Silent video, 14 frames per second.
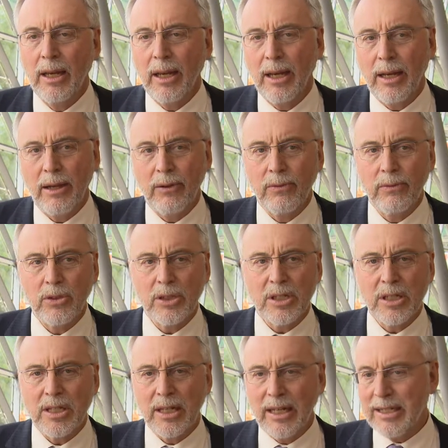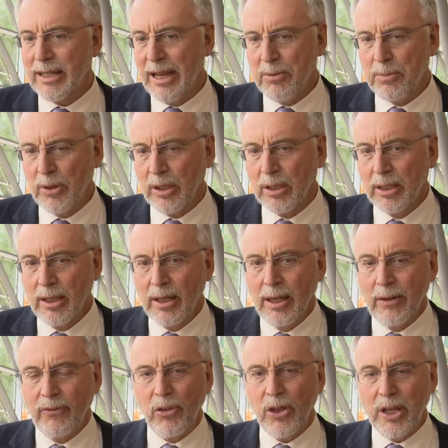Uh, just as an example,
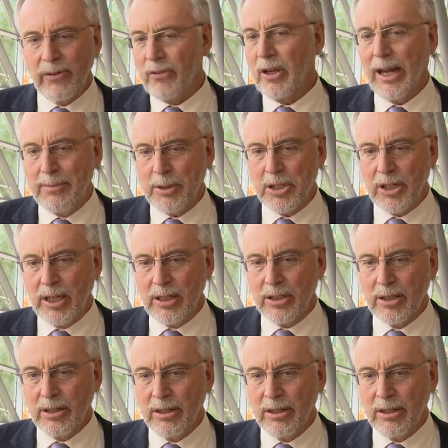if you think of climate change,